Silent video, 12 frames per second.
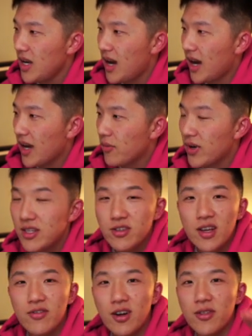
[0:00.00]
I went to
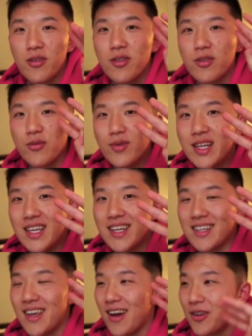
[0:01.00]
DevCon 3
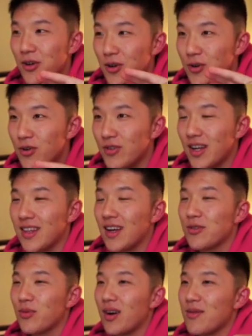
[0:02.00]
in Cancun, and
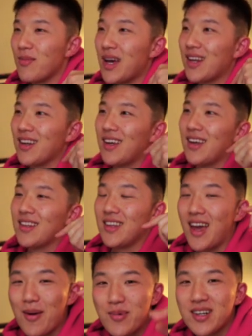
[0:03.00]
that's where I met
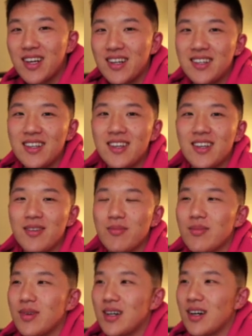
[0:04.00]
the Amberdata
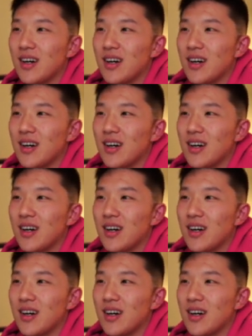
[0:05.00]
team.